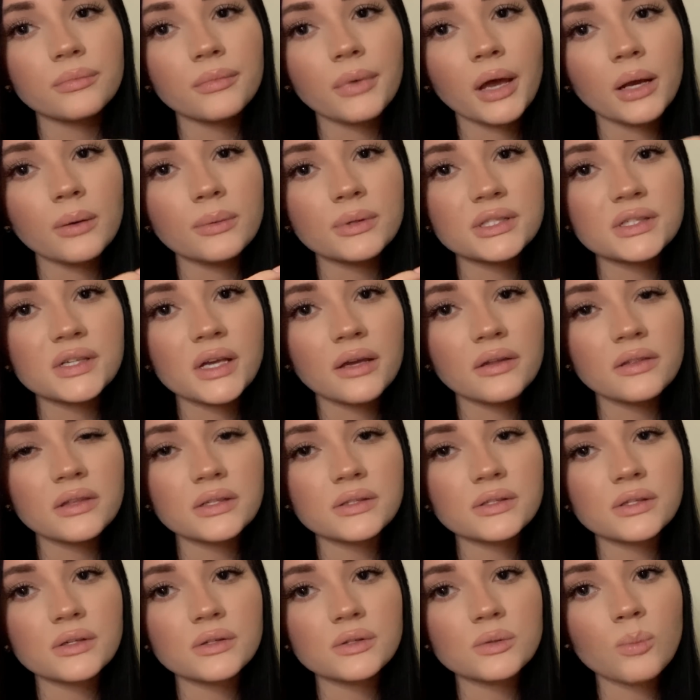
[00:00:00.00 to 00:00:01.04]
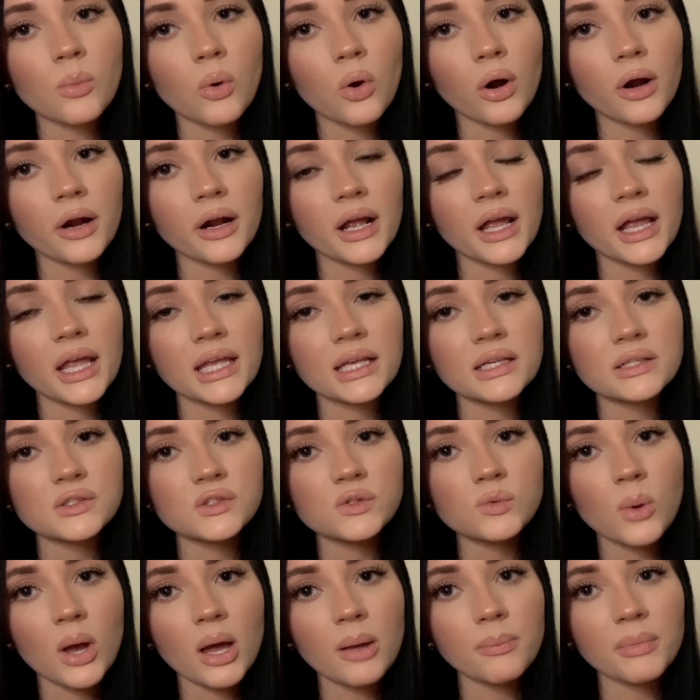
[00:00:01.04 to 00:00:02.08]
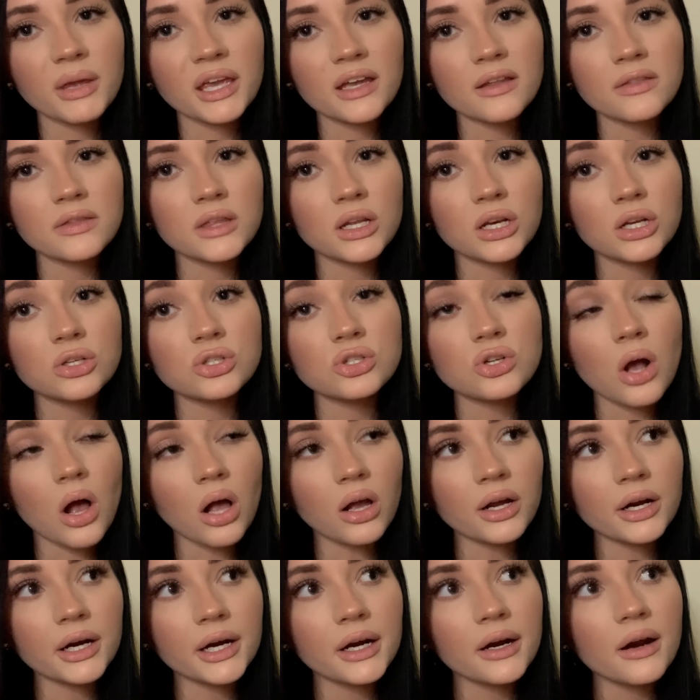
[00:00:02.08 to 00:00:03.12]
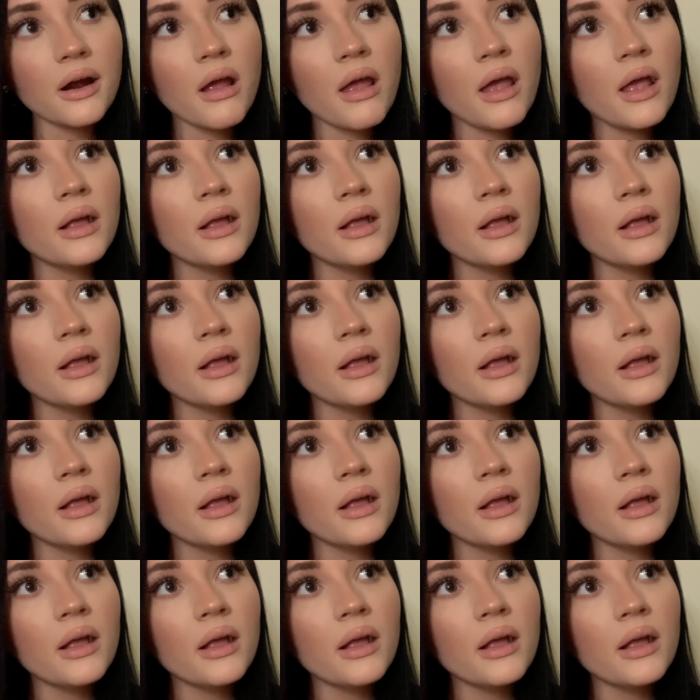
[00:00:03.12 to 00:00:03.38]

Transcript: I would say this is more a sweatpant than a jogger,